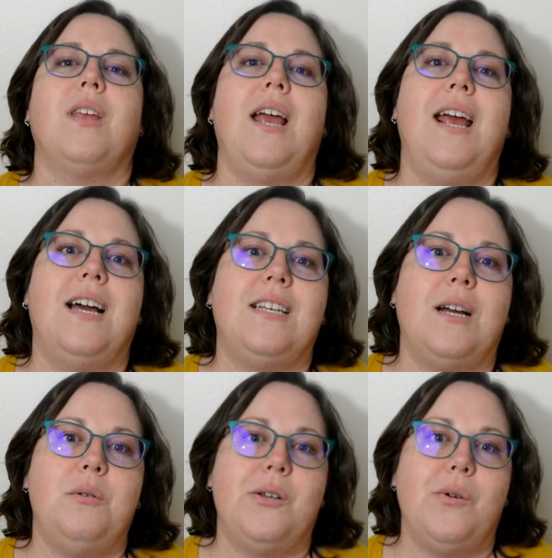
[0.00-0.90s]
and
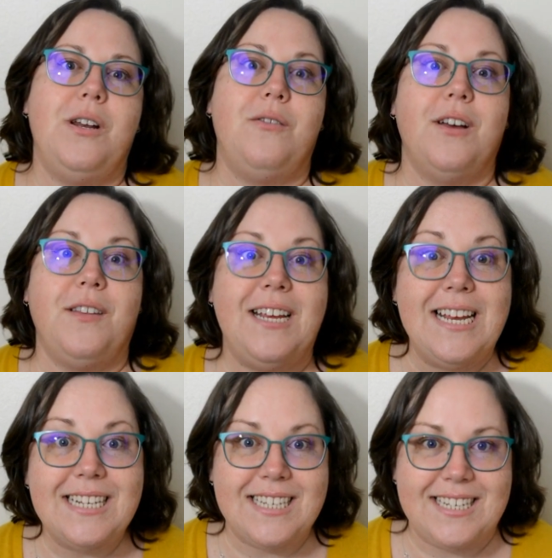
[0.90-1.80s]
I was going to fail the
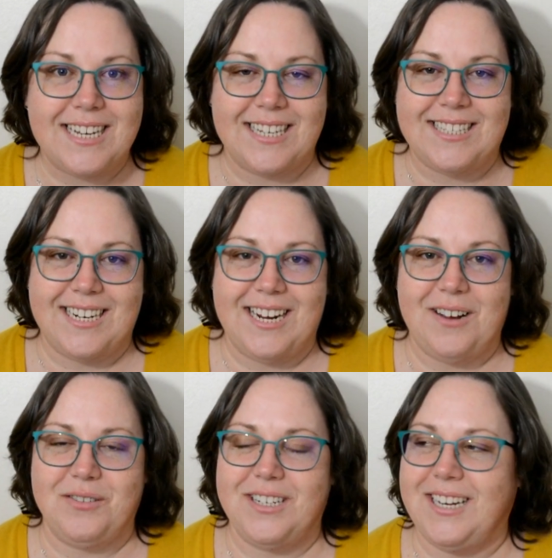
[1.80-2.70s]
easy test that I
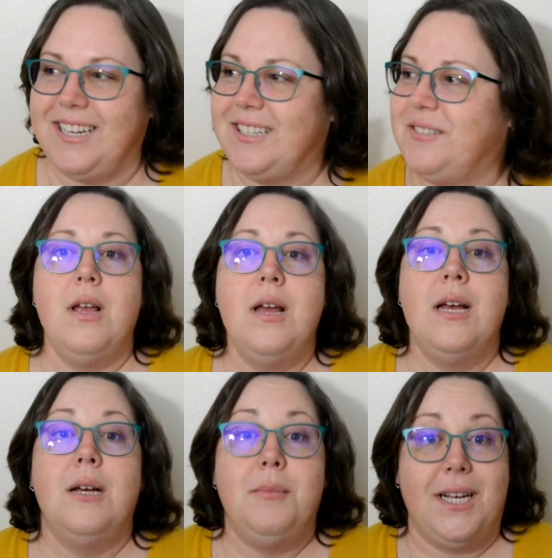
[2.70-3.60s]
have to take,
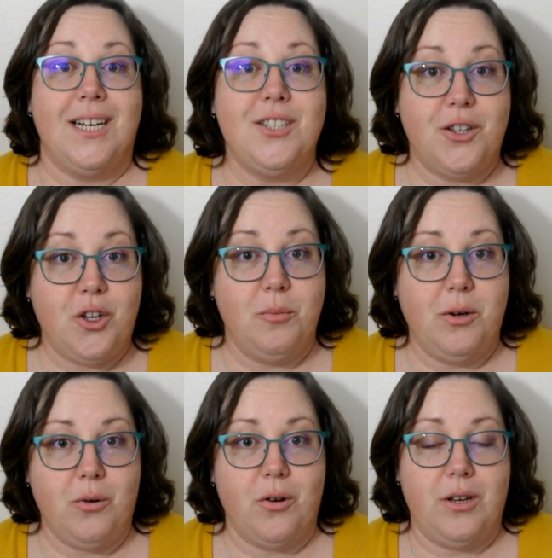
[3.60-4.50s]
because the
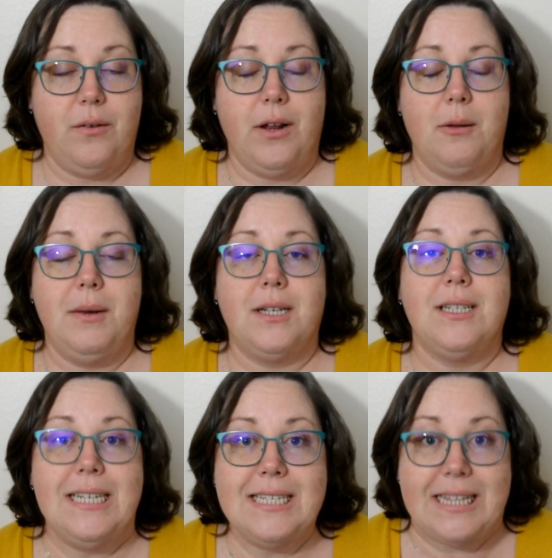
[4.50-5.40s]
human growth and development
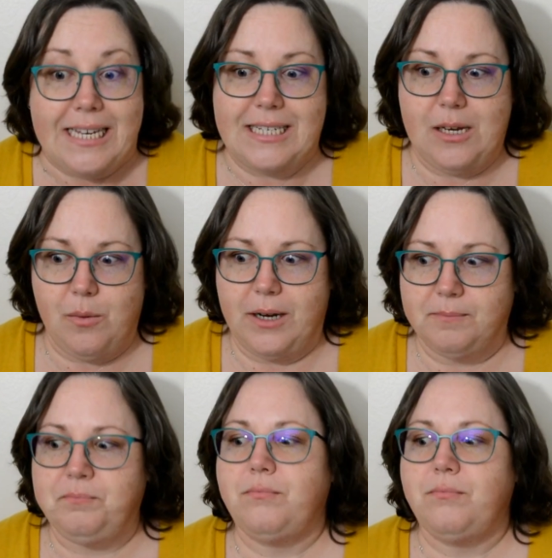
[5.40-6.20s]
is the easy one.